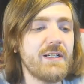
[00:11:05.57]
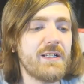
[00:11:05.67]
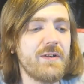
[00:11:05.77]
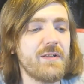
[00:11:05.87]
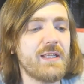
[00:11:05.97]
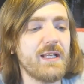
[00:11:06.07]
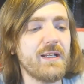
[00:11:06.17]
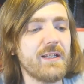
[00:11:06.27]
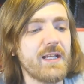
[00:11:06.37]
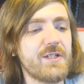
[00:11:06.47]
I don't
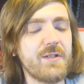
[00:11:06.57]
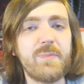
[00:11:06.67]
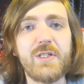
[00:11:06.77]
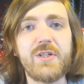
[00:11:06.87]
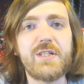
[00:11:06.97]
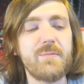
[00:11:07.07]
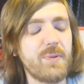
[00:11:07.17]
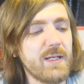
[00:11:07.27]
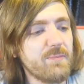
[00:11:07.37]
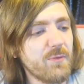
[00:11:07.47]
think they should be
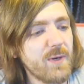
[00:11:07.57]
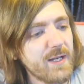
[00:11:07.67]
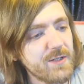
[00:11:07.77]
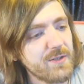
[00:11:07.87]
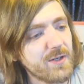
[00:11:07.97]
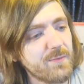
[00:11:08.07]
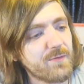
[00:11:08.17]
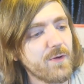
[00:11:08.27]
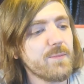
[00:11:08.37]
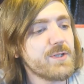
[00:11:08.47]
judging people where you
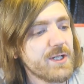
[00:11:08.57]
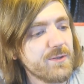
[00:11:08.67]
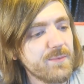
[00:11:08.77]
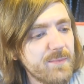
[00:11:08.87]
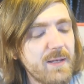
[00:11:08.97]
come from, Jill.